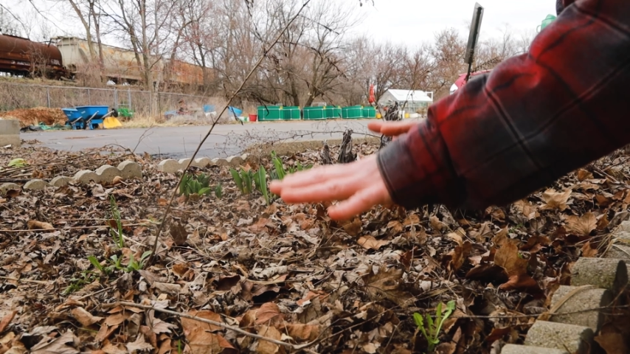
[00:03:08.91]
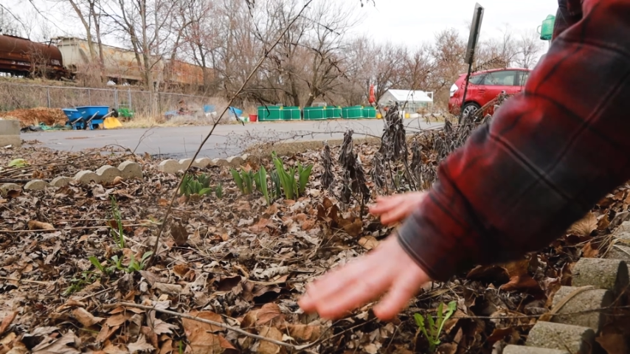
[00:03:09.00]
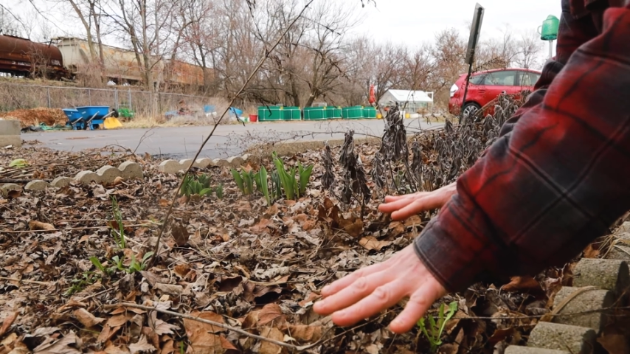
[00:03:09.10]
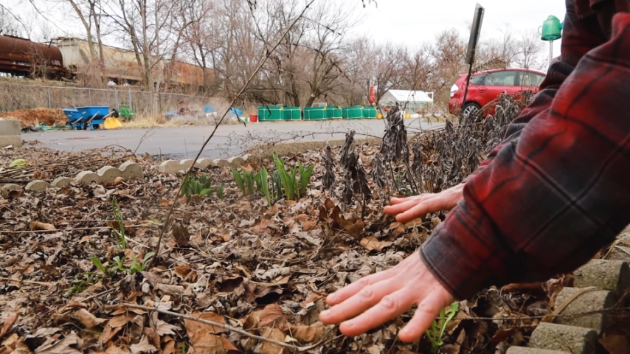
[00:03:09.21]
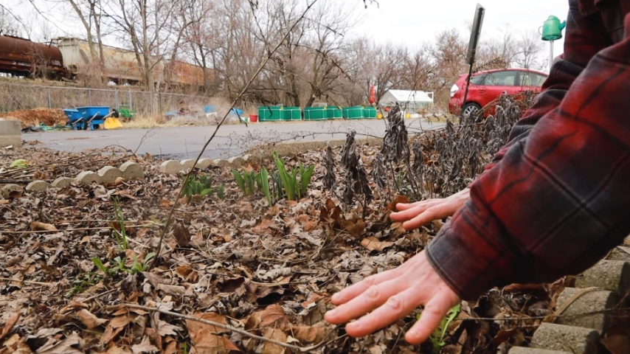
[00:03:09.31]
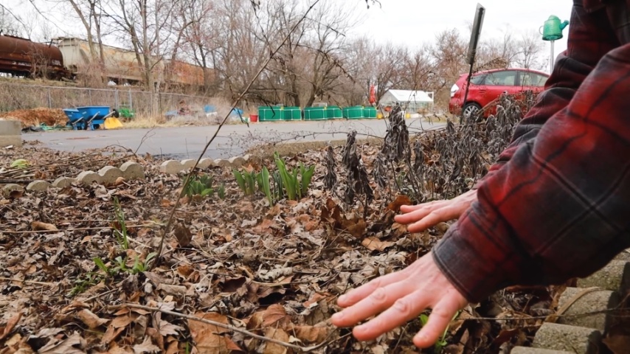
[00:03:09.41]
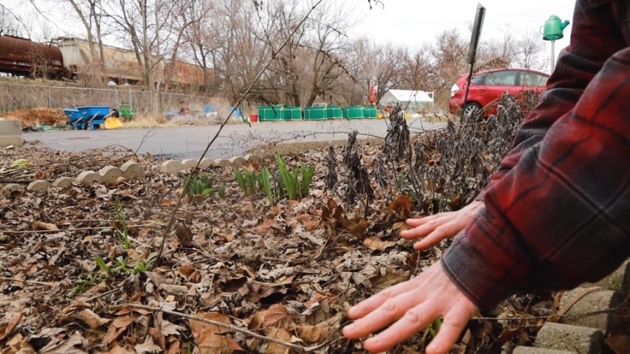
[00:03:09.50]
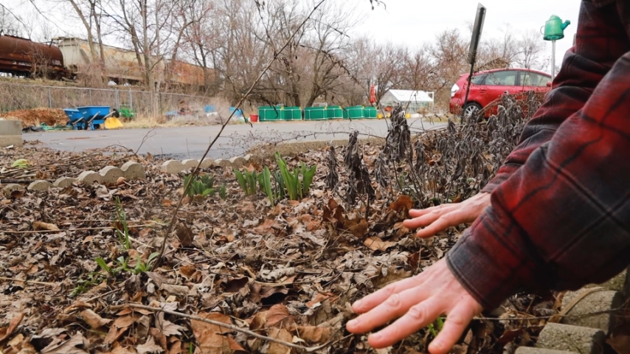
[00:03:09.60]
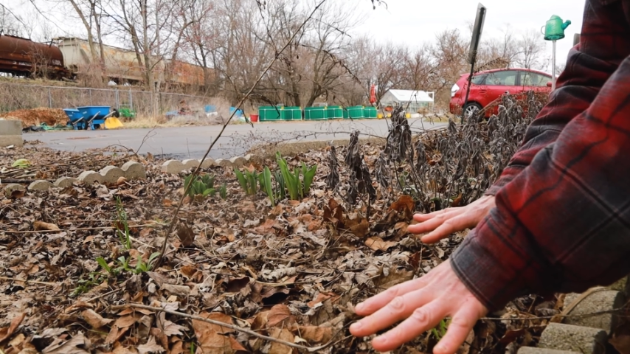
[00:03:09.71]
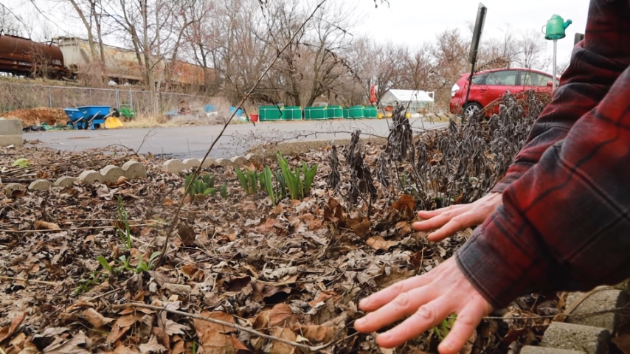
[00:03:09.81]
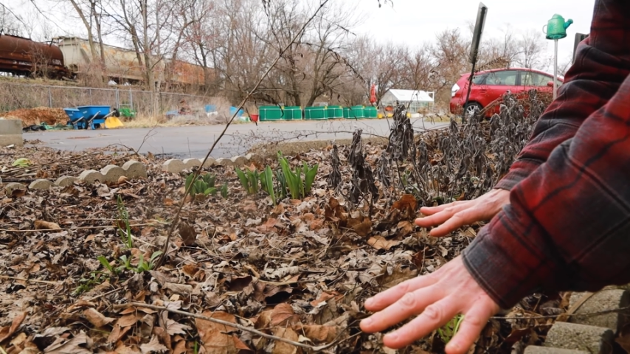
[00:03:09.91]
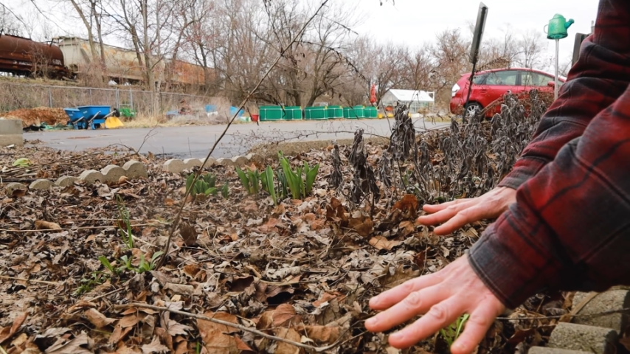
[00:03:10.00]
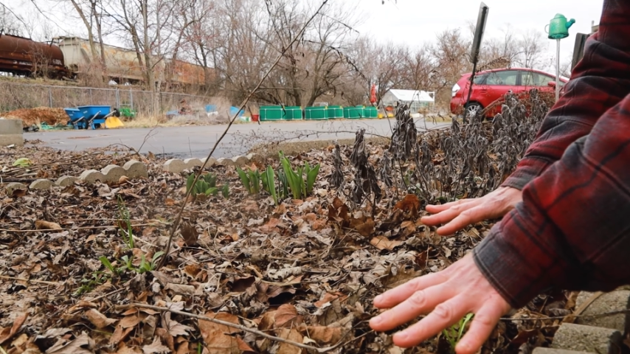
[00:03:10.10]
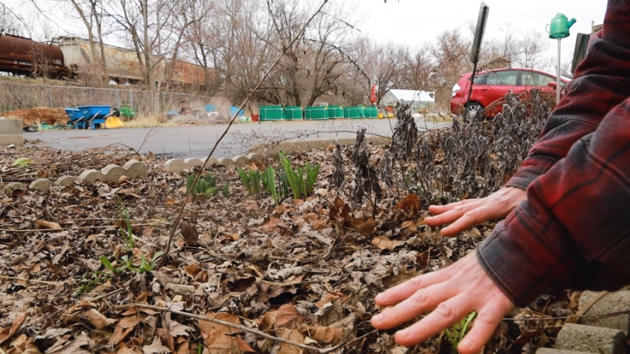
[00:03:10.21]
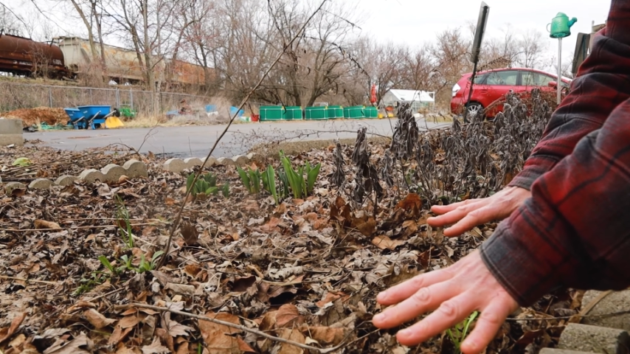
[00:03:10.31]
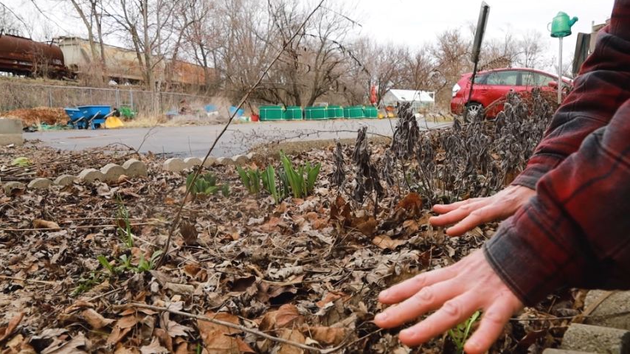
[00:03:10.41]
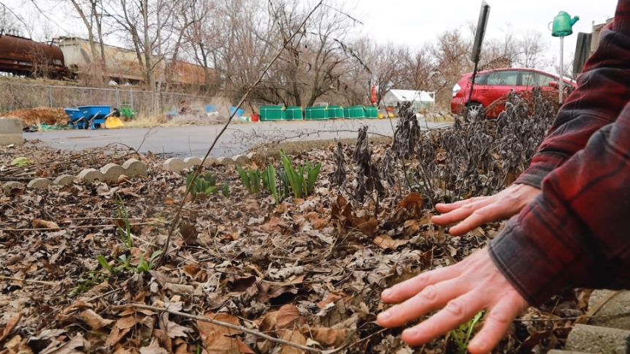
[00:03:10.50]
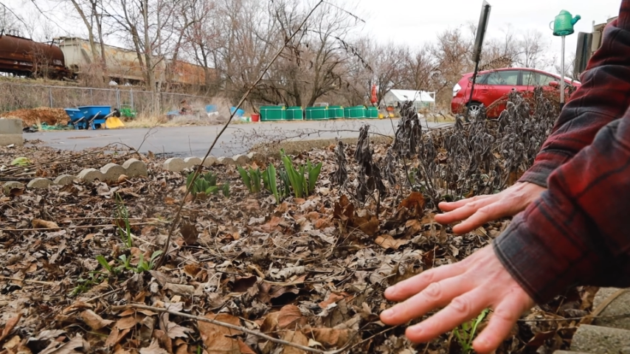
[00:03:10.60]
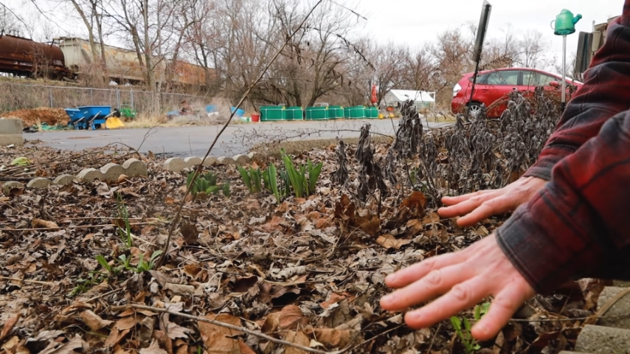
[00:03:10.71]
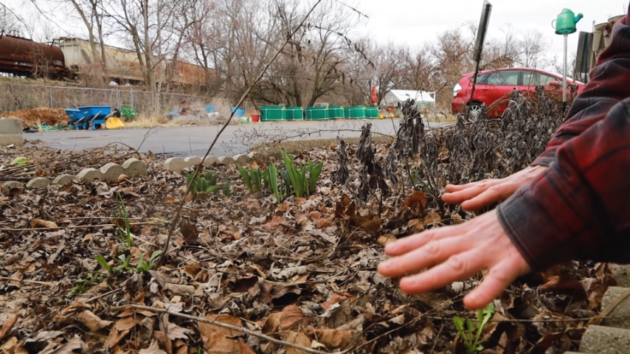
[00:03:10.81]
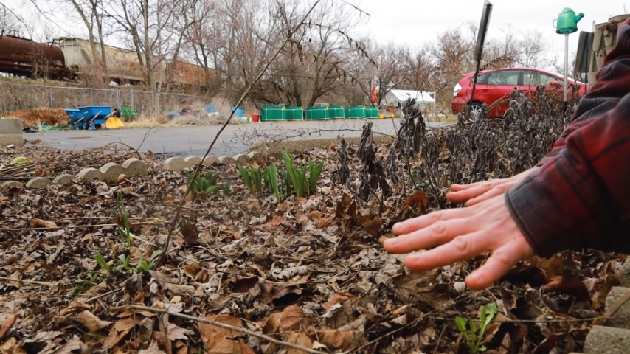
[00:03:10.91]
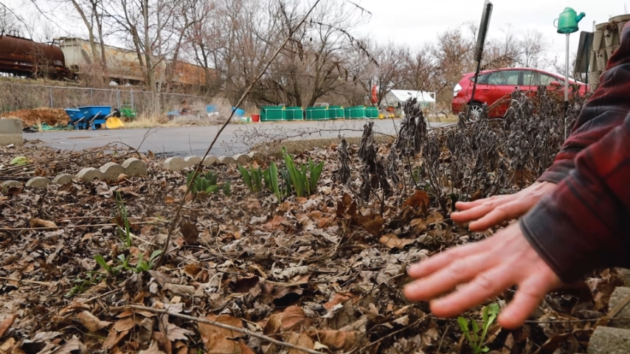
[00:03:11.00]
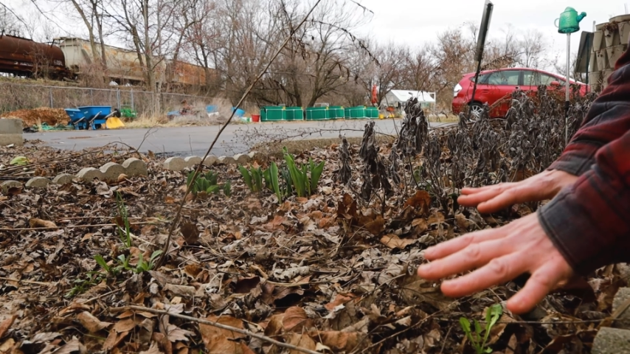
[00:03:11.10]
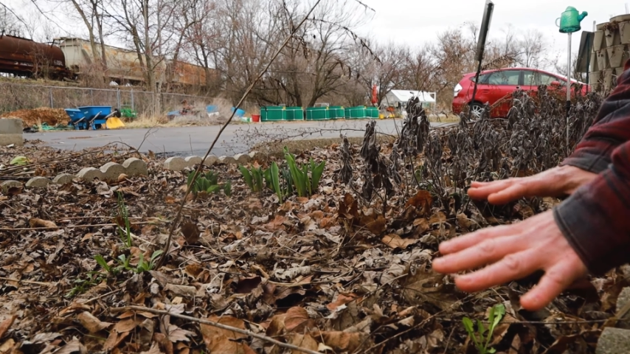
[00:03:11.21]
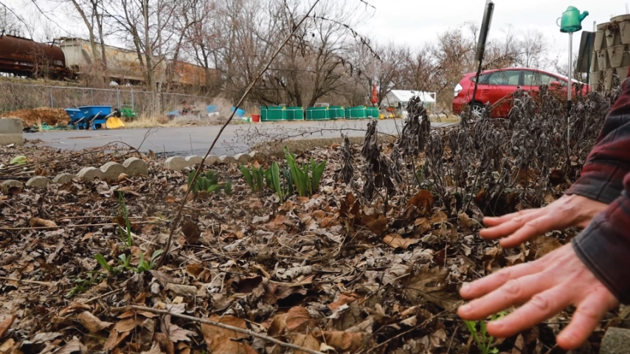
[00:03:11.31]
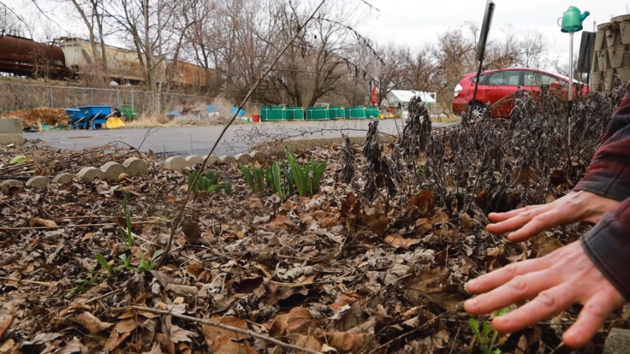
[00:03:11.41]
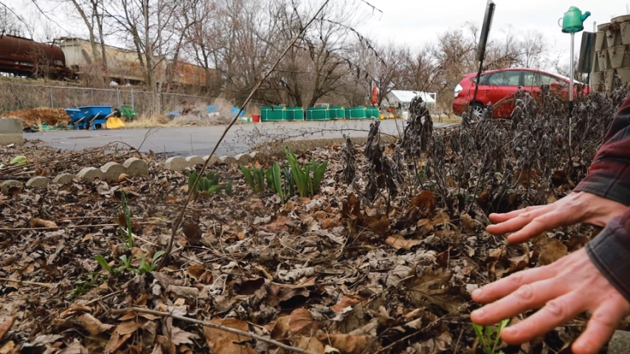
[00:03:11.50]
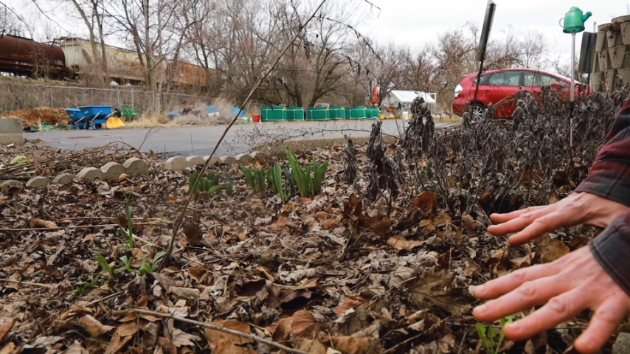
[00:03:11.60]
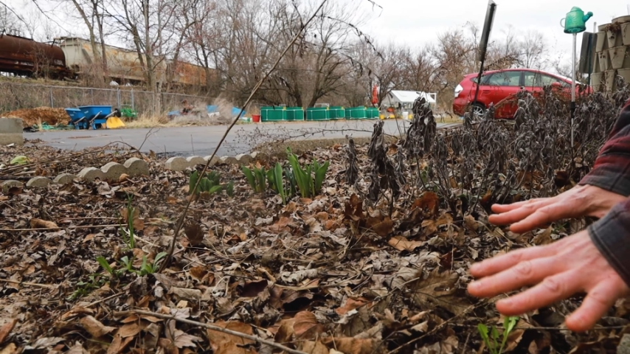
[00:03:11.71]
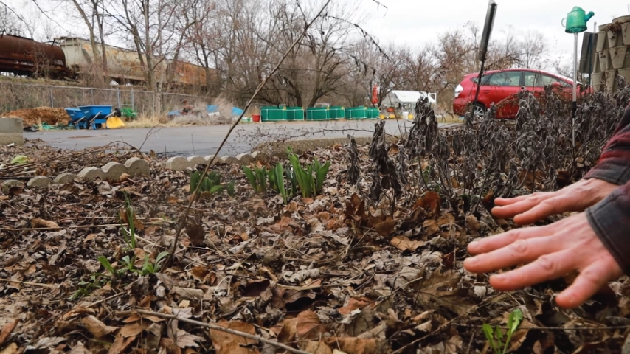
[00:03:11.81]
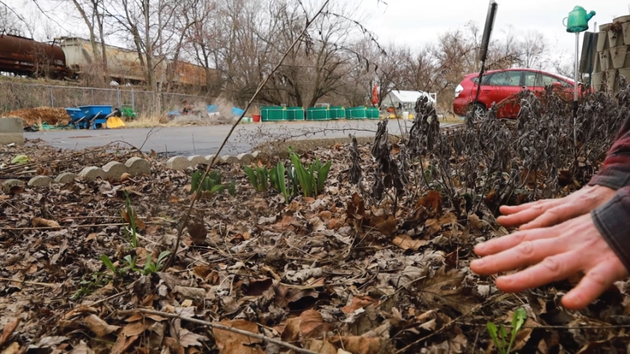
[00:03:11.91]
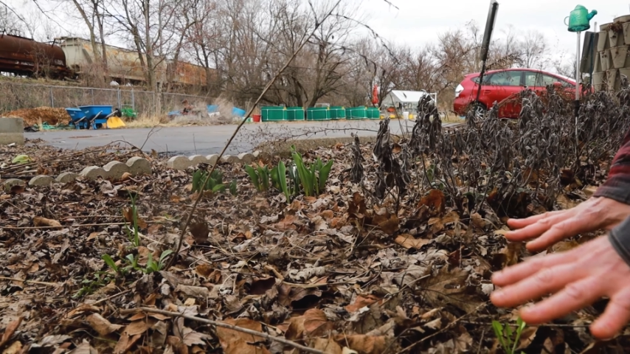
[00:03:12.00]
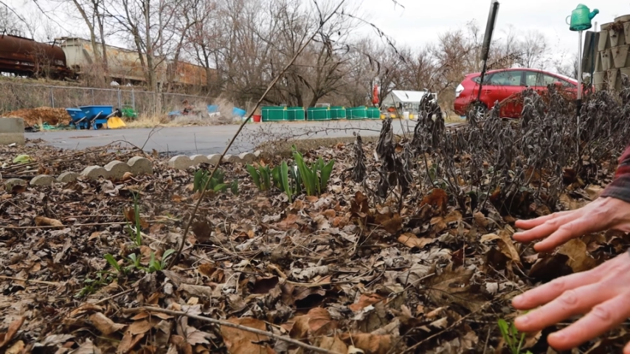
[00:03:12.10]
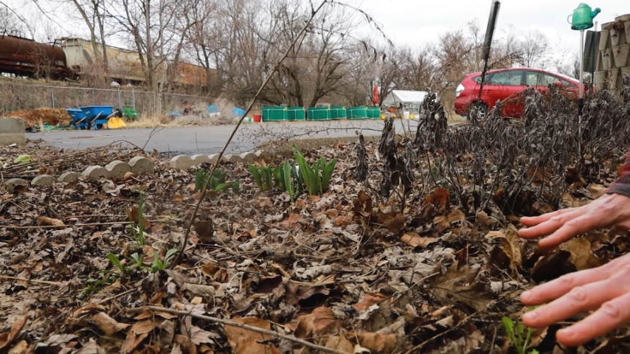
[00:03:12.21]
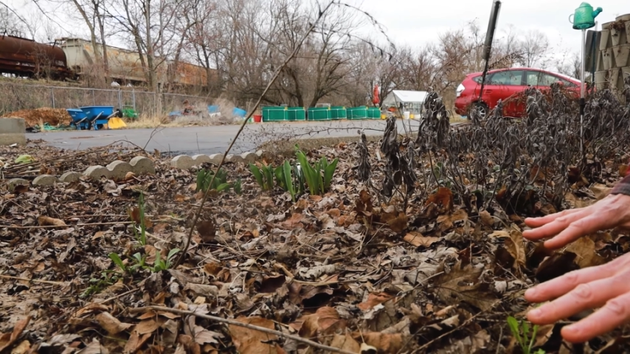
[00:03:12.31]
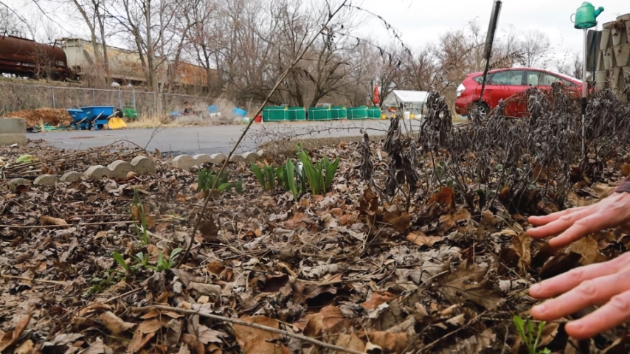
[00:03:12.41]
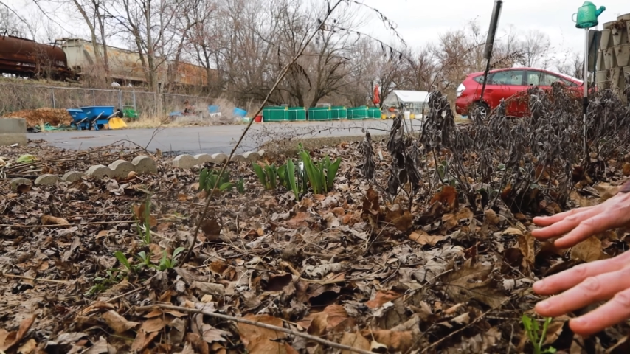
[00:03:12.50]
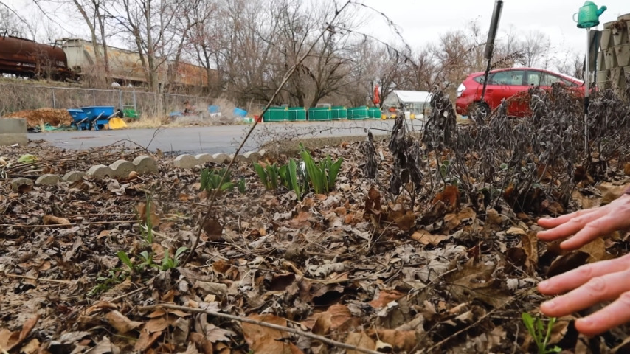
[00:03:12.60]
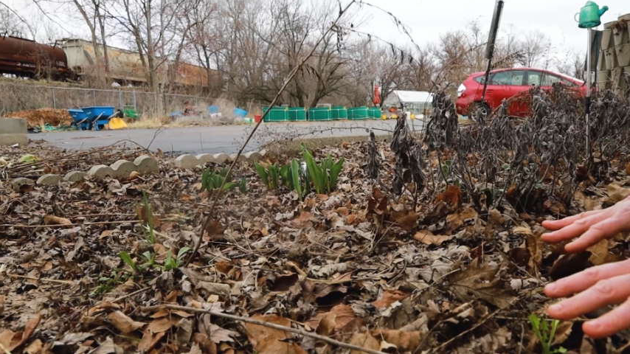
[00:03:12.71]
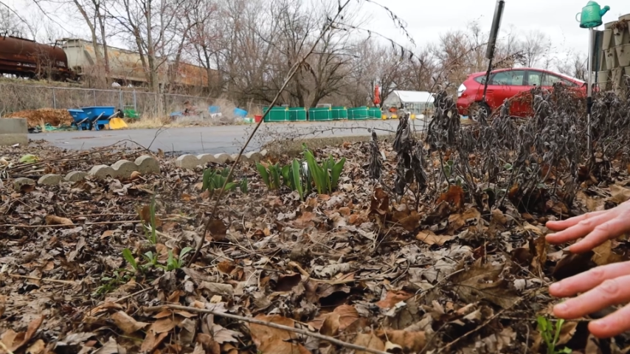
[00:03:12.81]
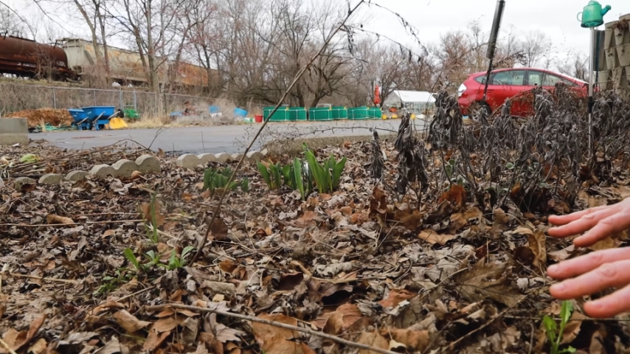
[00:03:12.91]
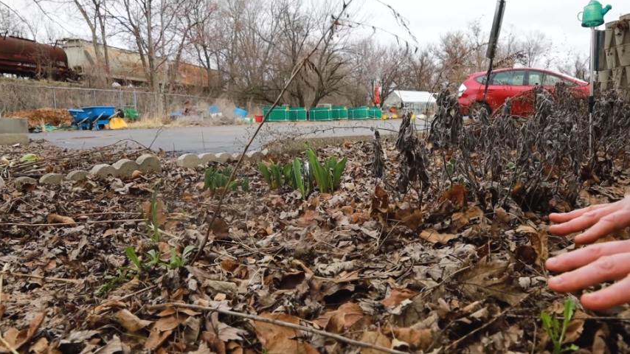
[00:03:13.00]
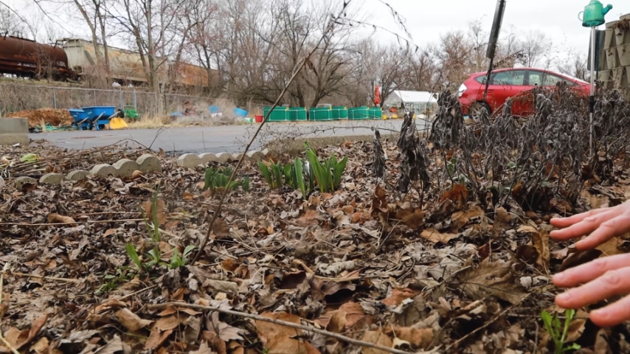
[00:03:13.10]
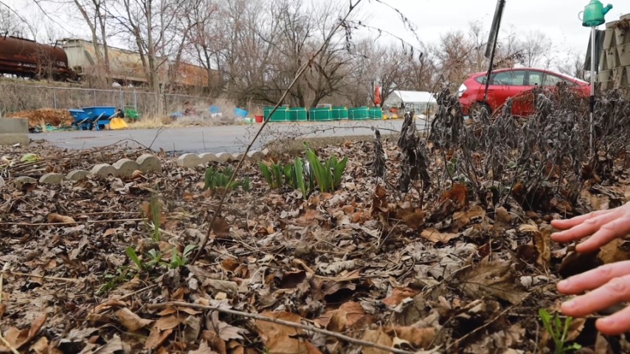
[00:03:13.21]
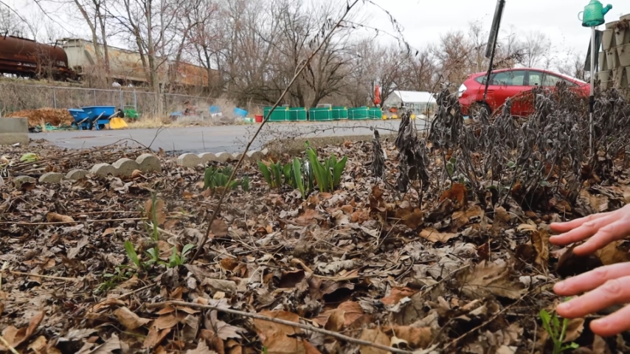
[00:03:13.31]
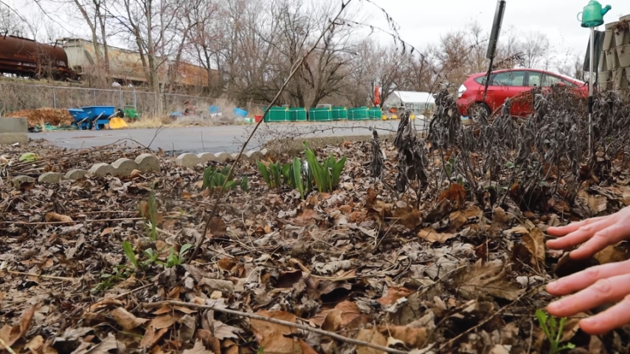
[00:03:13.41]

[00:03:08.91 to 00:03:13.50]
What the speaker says: Nobody's mouth can be seen.